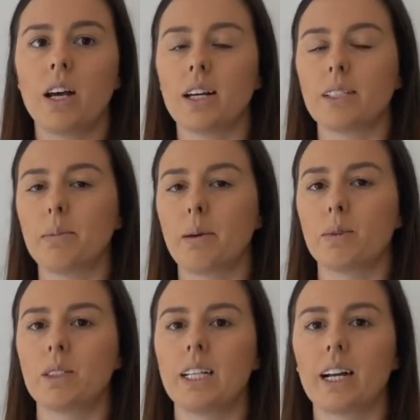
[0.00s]
as
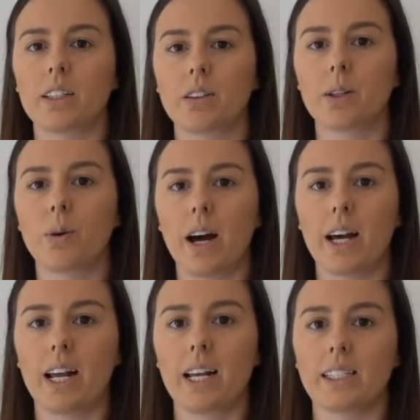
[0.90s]
mammals lack the
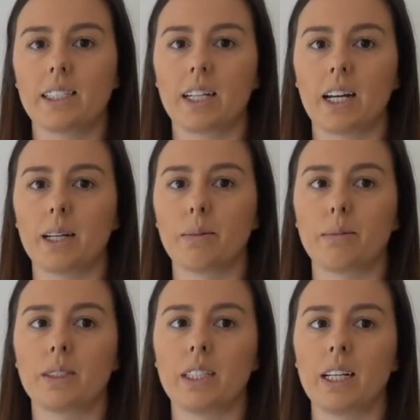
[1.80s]
required enzymes